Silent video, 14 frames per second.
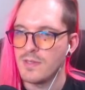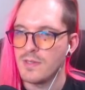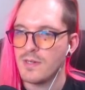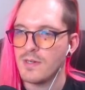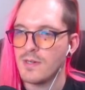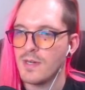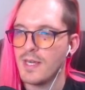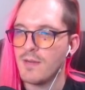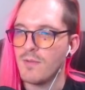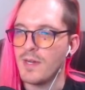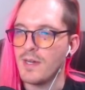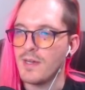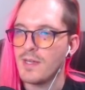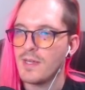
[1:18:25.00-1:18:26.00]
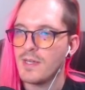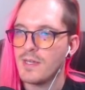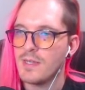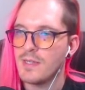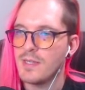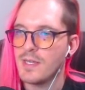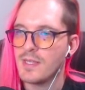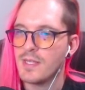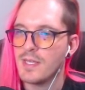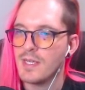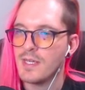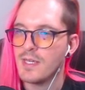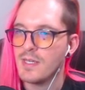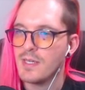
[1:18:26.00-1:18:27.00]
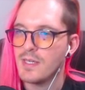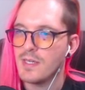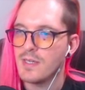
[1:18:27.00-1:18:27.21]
Alright, well, nothing